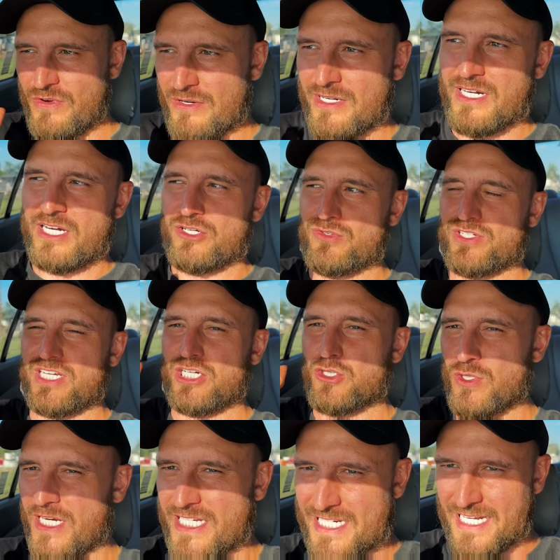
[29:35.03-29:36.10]
found an interesting
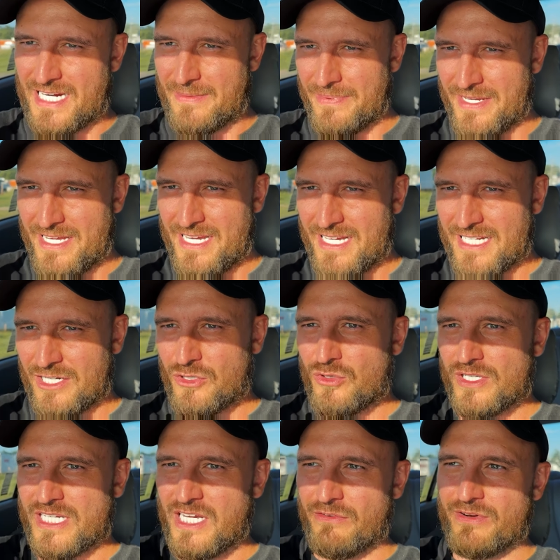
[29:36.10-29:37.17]
trade setup that
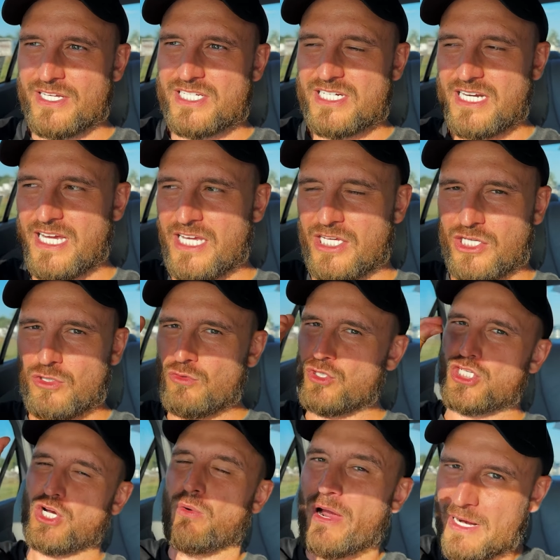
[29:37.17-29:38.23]
could give us a
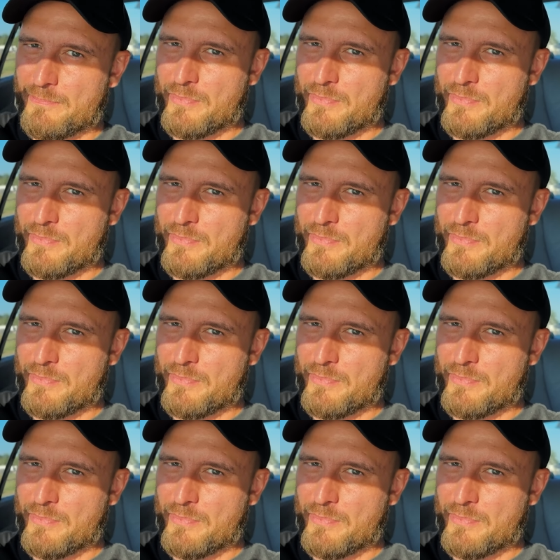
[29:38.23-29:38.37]
huge, quick